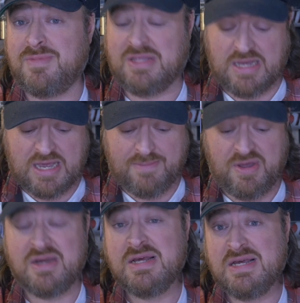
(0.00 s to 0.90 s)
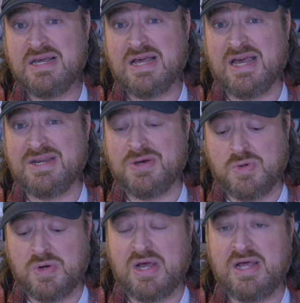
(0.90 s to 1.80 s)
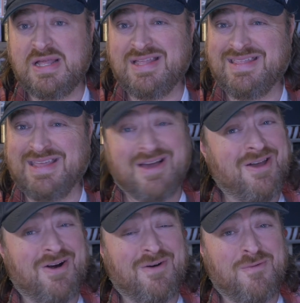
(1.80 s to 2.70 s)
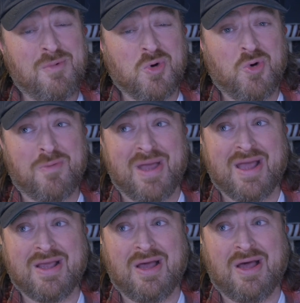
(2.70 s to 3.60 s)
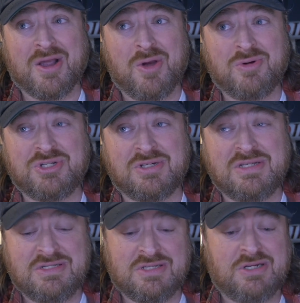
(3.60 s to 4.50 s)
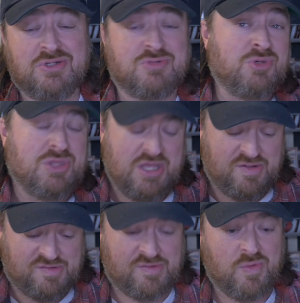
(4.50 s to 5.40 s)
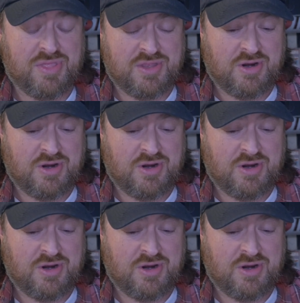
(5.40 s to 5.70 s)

be the guy. But I know uh, they got our former quarterback uh, coach, and he's going to do some good things with the